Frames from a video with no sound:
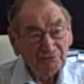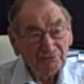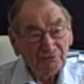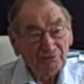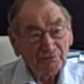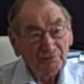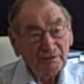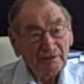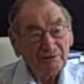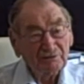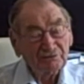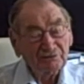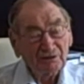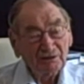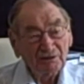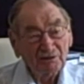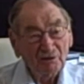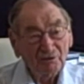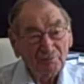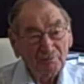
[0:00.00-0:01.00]
So we had to
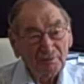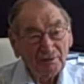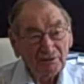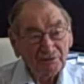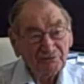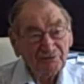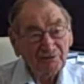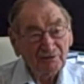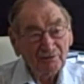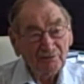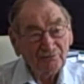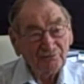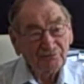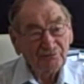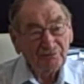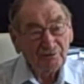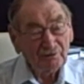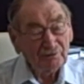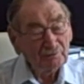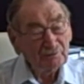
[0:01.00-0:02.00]
take off by ourselves.
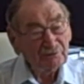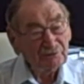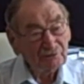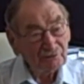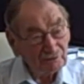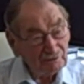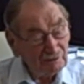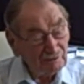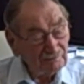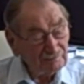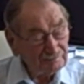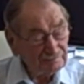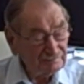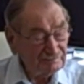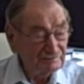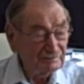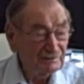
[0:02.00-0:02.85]
So we took off,